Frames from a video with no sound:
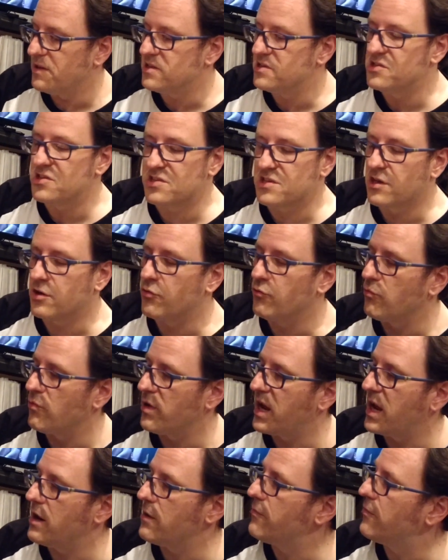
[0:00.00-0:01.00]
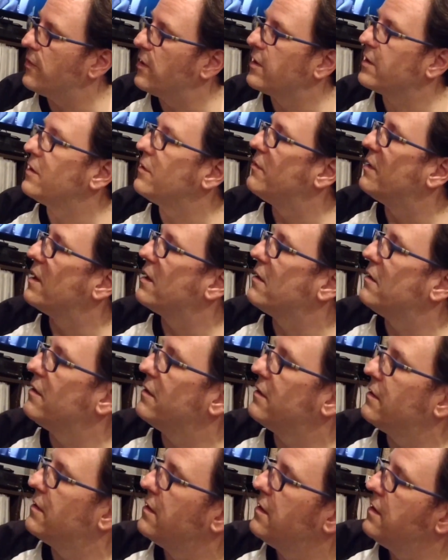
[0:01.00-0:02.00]
It's just a great fucking record.
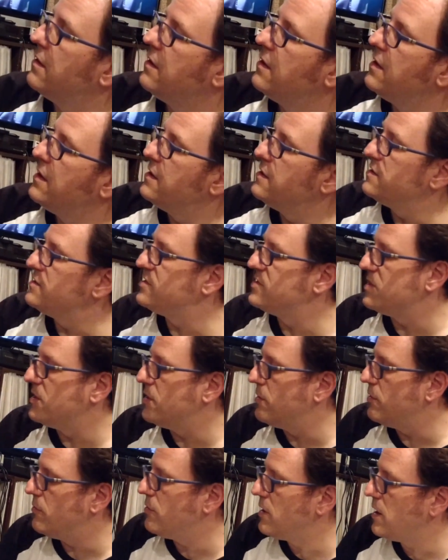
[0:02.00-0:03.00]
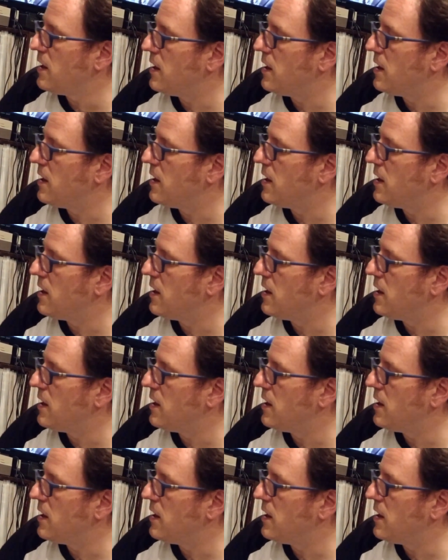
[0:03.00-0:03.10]
So,